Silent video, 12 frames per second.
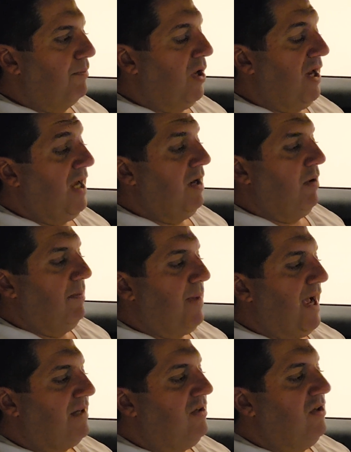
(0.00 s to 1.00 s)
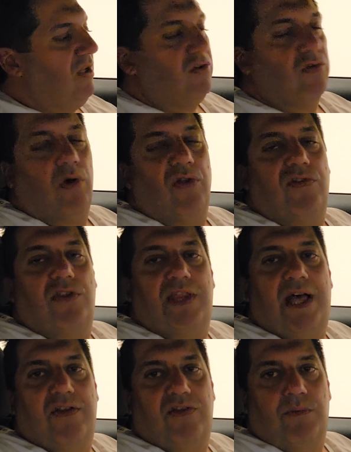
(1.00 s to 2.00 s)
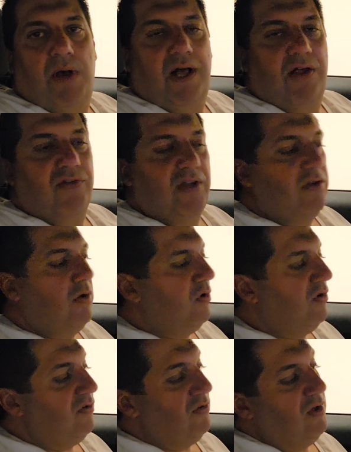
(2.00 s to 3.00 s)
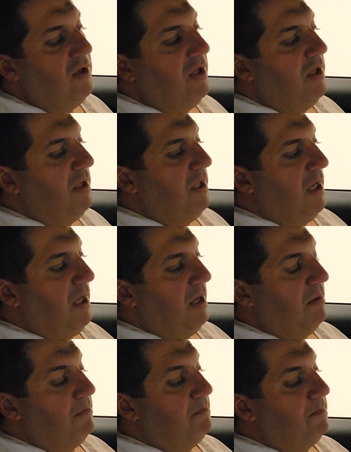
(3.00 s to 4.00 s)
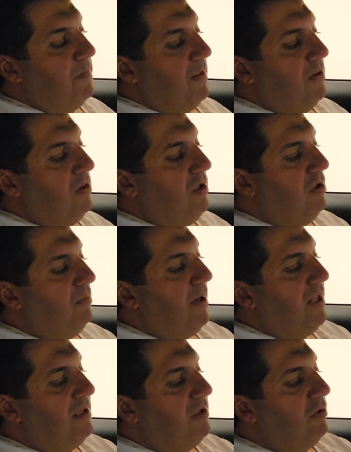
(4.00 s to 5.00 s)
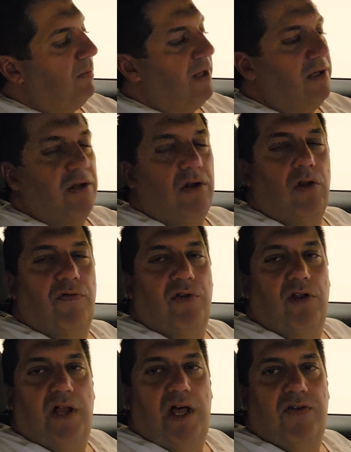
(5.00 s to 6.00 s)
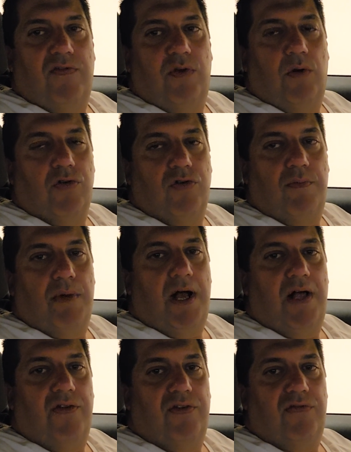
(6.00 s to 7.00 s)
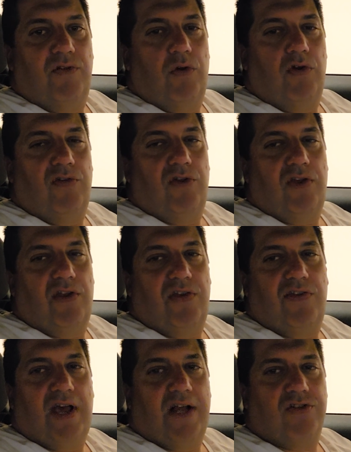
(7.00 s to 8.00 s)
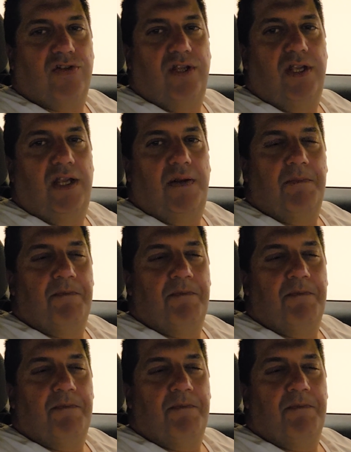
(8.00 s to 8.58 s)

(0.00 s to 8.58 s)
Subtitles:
But anyway, back to the exhaust. 1,000 miles, I noticed little by little over the last few hundred miles, I've noticed it's actually